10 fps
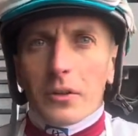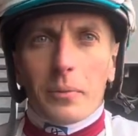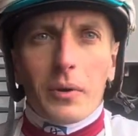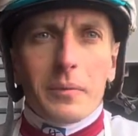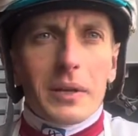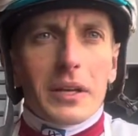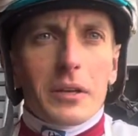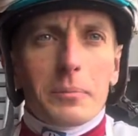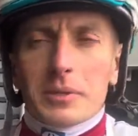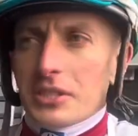put him in a
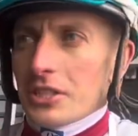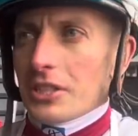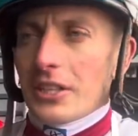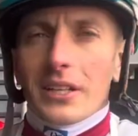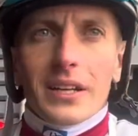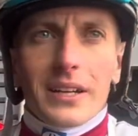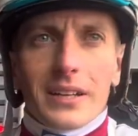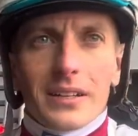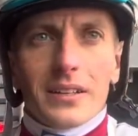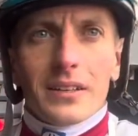good position and uh,
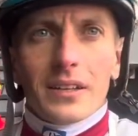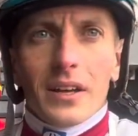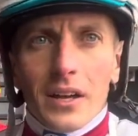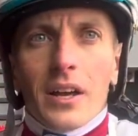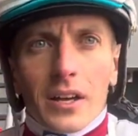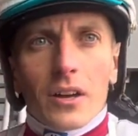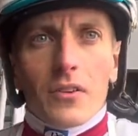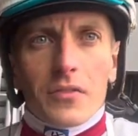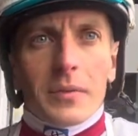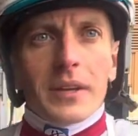go
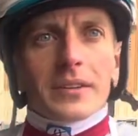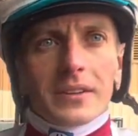from there.